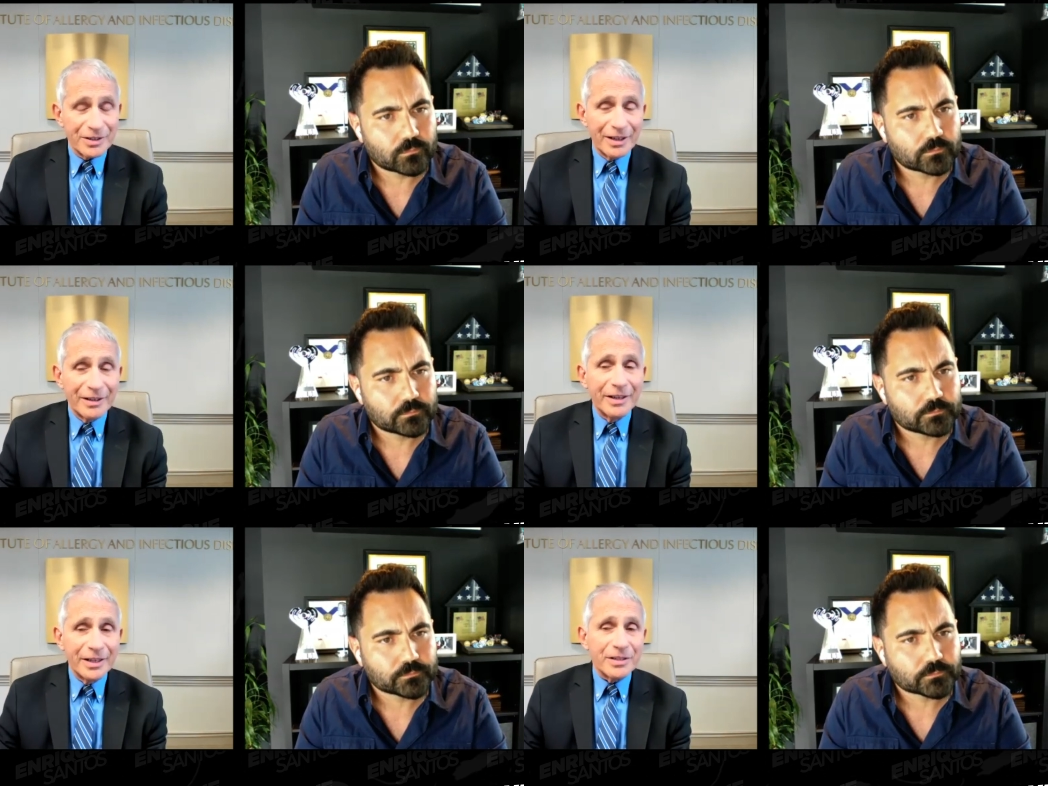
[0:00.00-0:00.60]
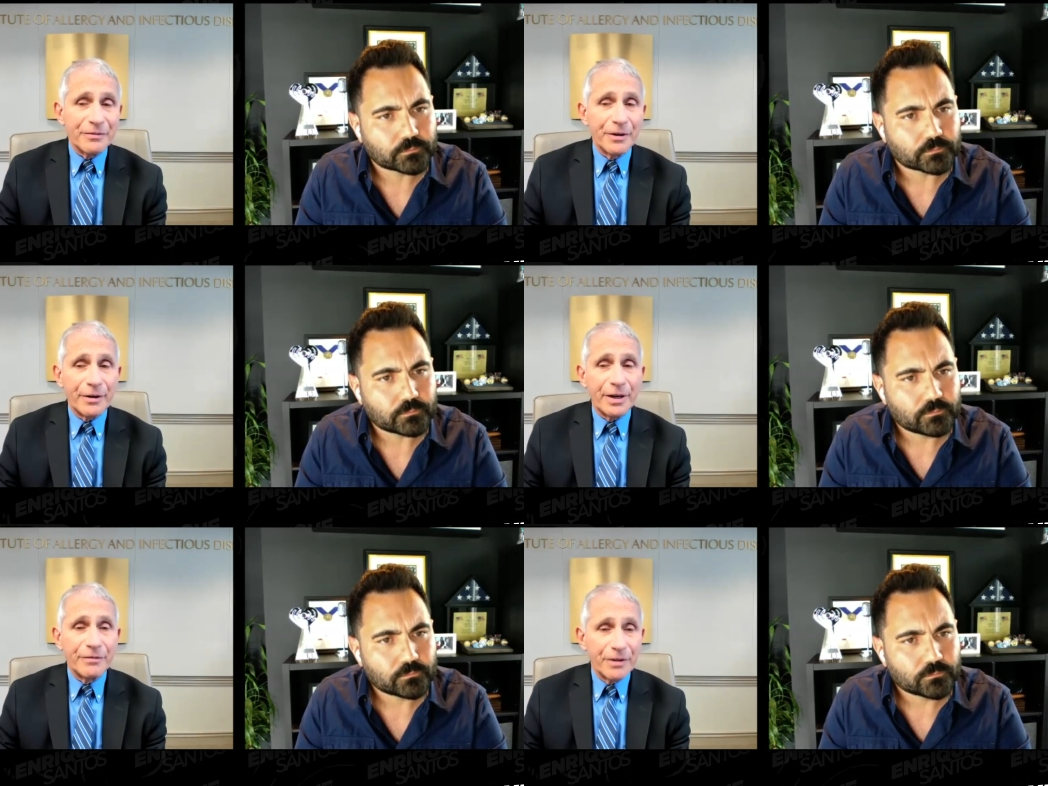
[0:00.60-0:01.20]
Speaker 1: And it is a
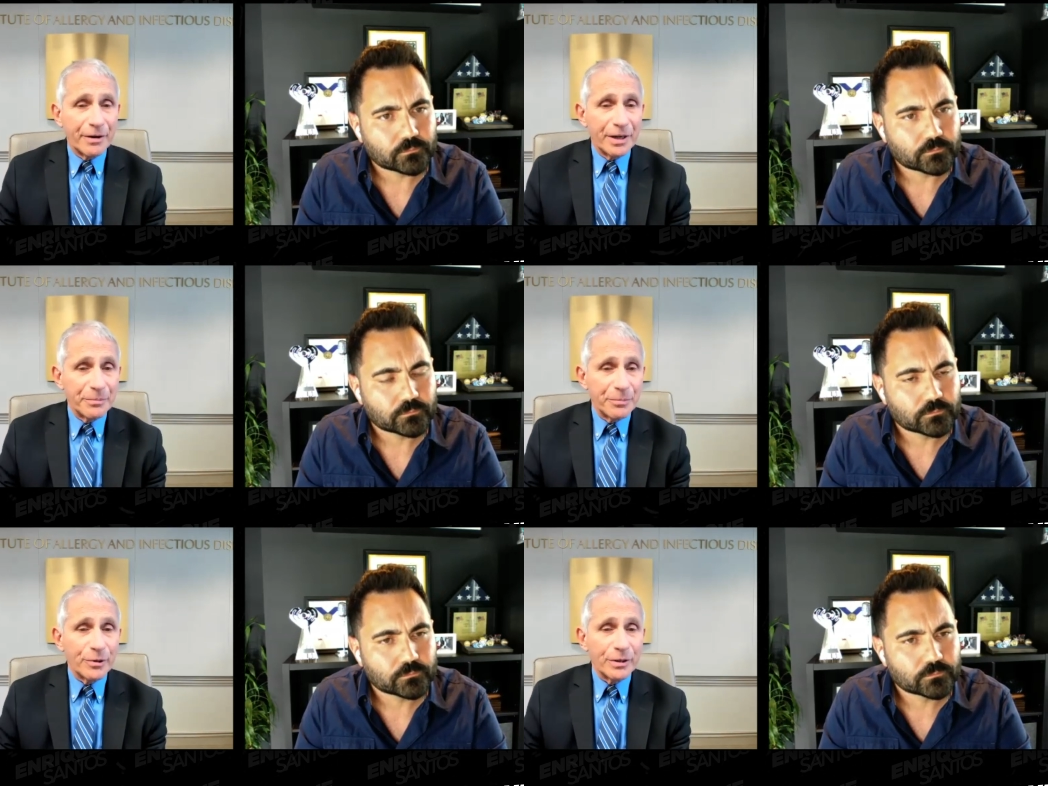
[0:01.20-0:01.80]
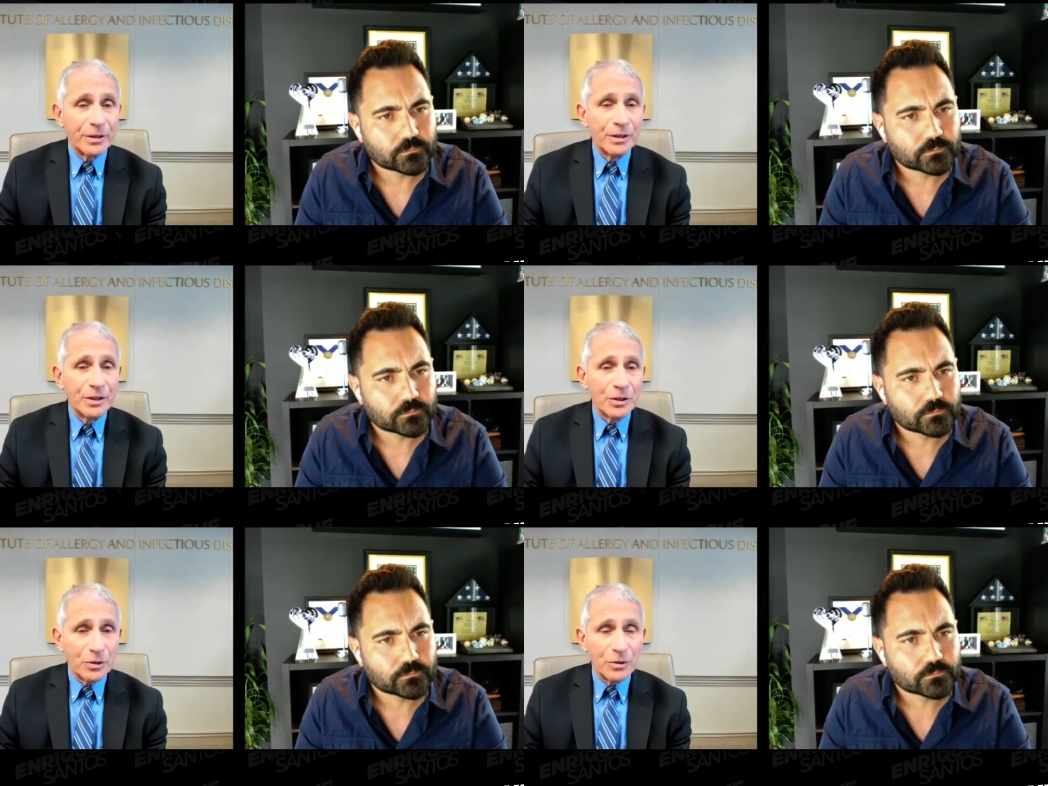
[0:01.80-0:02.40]
very, very important
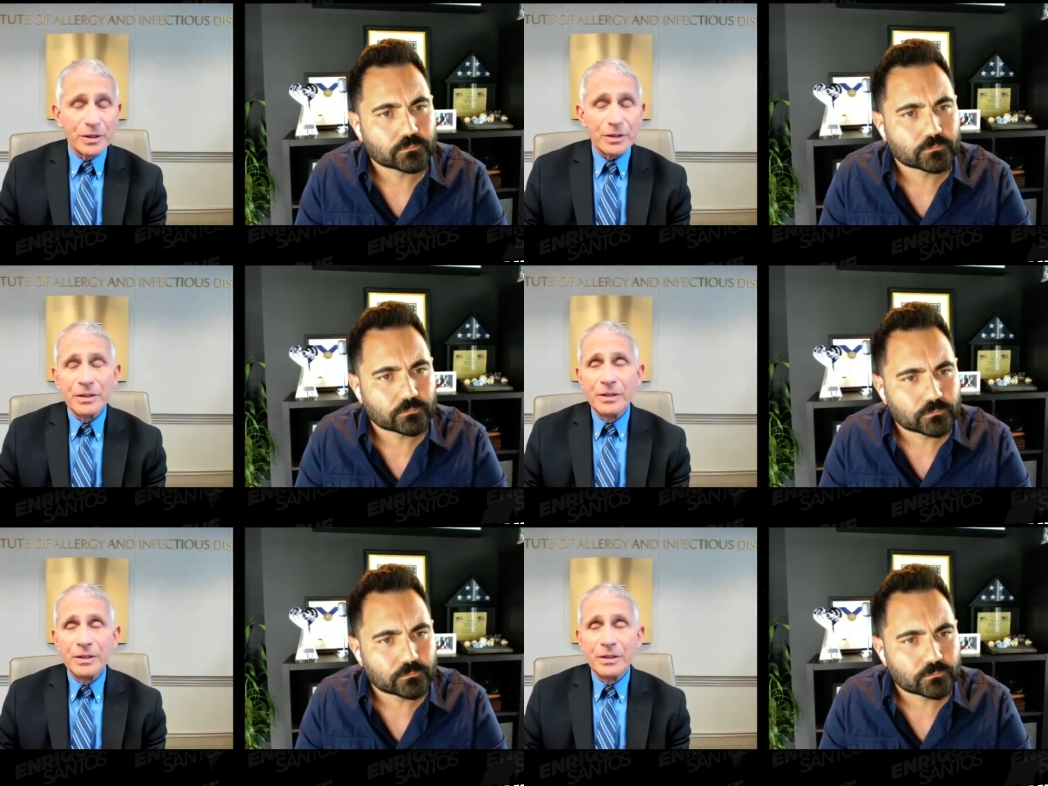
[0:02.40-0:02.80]
cause.